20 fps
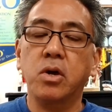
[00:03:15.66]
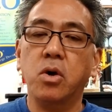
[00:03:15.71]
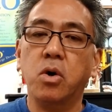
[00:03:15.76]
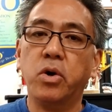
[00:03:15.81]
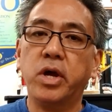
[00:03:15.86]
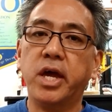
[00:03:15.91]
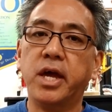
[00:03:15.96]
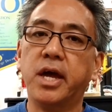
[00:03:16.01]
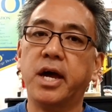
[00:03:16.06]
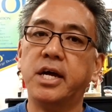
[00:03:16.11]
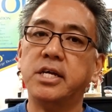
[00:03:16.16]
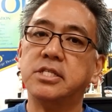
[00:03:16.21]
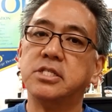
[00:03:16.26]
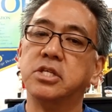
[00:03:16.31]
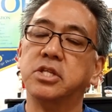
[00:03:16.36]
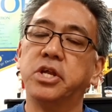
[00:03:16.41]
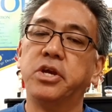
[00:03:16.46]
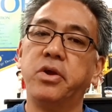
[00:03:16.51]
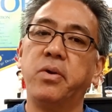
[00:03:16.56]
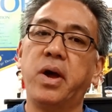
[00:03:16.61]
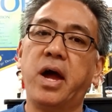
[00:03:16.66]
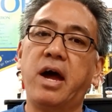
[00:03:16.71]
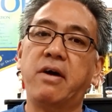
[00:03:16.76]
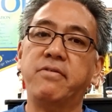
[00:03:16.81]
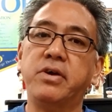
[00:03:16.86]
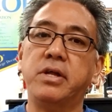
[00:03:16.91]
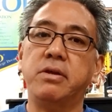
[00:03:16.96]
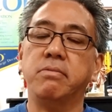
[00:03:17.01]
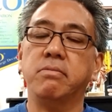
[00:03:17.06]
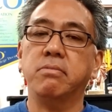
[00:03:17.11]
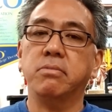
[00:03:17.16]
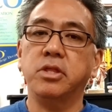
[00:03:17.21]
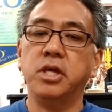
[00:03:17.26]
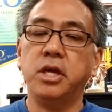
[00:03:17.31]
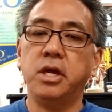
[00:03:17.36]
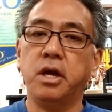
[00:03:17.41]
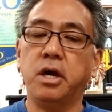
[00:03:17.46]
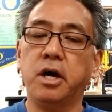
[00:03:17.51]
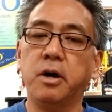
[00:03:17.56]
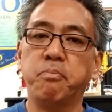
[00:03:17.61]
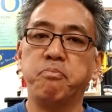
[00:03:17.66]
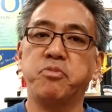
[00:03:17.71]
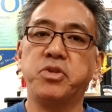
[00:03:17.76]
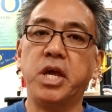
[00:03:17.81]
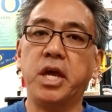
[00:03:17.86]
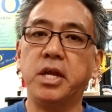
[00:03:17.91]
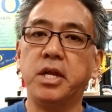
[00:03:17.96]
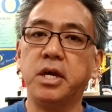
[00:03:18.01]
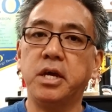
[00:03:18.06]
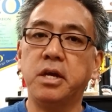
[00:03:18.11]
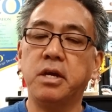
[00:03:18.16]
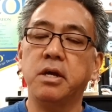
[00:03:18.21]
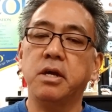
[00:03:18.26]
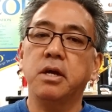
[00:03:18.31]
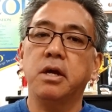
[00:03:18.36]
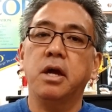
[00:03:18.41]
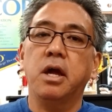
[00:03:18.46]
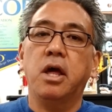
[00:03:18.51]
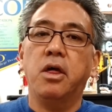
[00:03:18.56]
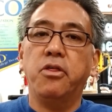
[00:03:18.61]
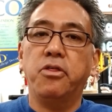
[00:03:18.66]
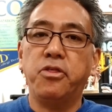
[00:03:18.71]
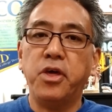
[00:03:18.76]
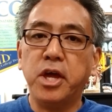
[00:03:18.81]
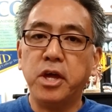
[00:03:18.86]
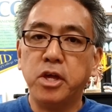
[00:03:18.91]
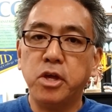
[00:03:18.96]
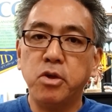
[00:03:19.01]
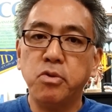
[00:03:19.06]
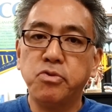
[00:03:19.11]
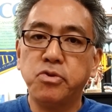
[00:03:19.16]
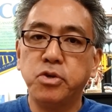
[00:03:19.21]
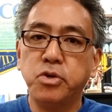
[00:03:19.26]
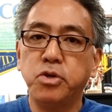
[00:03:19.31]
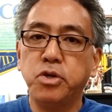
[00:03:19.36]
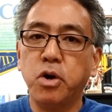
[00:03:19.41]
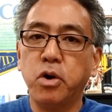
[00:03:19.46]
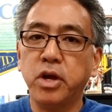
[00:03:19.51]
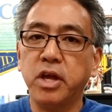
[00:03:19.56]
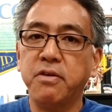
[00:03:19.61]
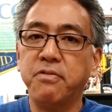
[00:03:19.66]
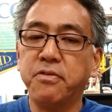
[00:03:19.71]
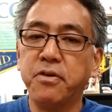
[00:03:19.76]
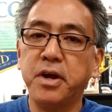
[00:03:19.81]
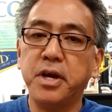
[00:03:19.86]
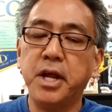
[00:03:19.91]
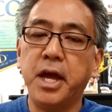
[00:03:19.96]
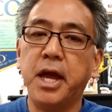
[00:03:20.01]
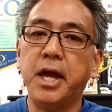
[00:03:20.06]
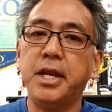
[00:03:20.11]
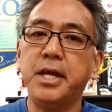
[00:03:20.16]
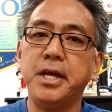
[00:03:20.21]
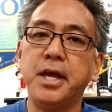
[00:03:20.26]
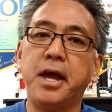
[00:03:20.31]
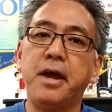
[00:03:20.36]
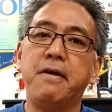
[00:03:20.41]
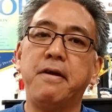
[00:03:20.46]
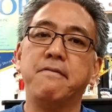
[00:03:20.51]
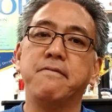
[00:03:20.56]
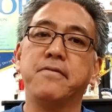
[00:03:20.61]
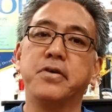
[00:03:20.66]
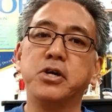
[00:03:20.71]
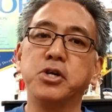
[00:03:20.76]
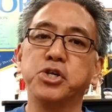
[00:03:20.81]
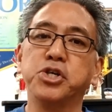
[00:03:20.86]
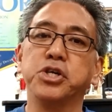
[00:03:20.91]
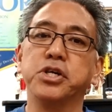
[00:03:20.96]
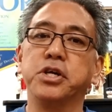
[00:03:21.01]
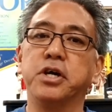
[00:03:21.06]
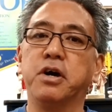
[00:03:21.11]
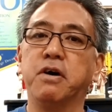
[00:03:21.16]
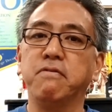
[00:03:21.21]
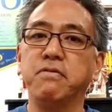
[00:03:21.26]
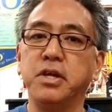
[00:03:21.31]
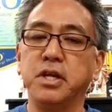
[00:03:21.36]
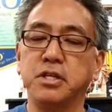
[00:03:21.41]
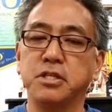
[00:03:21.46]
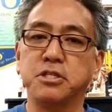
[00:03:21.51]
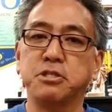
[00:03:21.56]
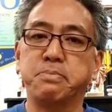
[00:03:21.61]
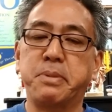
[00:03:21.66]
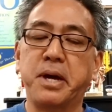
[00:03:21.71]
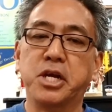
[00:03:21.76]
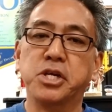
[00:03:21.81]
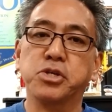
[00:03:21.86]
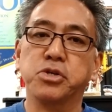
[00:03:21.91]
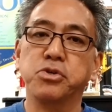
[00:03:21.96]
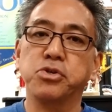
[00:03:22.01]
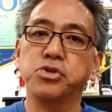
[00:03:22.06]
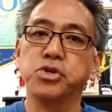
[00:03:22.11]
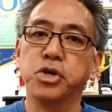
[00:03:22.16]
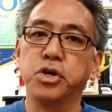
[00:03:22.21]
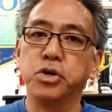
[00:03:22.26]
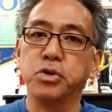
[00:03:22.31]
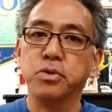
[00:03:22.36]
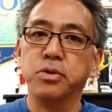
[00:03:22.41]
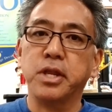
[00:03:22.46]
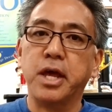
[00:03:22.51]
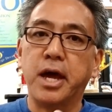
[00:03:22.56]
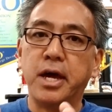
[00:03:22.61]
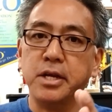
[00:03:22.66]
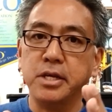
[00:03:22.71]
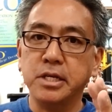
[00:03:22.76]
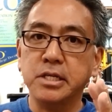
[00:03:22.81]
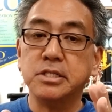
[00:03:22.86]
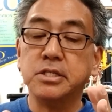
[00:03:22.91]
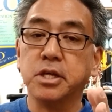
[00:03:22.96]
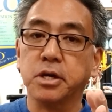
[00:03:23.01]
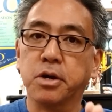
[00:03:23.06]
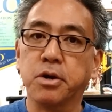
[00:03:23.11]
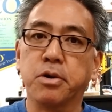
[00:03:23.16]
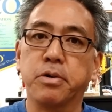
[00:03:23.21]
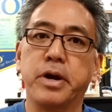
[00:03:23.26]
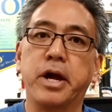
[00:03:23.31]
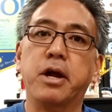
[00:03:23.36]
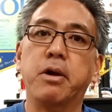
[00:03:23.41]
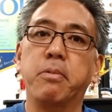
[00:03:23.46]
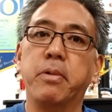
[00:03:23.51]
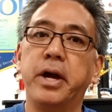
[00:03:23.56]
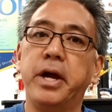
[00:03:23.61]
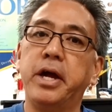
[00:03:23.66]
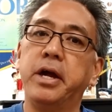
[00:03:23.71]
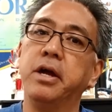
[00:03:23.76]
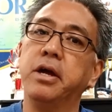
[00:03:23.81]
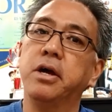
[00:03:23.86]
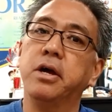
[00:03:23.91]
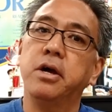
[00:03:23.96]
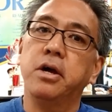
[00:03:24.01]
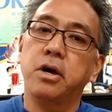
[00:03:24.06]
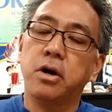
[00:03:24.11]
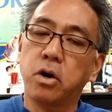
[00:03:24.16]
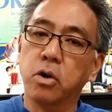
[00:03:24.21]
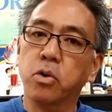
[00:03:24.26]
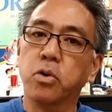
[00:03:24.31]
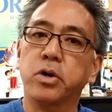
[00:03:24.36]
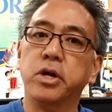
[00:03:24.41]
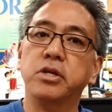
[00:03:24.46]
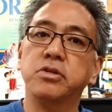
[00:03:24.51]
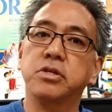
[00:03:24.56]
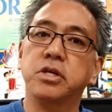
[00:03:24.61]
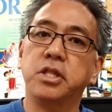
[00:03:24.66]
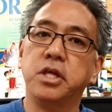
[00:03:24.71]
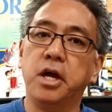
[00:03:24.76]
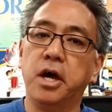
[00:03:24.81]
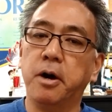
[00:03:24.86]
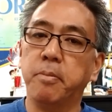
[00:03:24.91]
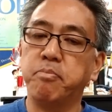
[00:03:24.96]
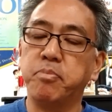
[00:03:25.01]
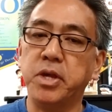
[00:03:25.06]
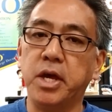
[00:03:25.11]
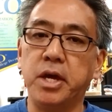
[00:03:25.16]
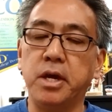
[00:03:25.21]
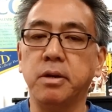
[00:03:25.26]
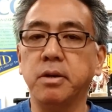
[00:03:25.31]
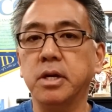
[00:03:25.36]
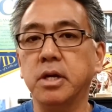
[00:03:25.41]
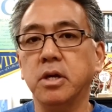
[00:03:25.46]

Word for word: Okay guys, so there you have it, the updated thank you to YogiFriend88 version of the inspection drone. That is the correct way according to the update.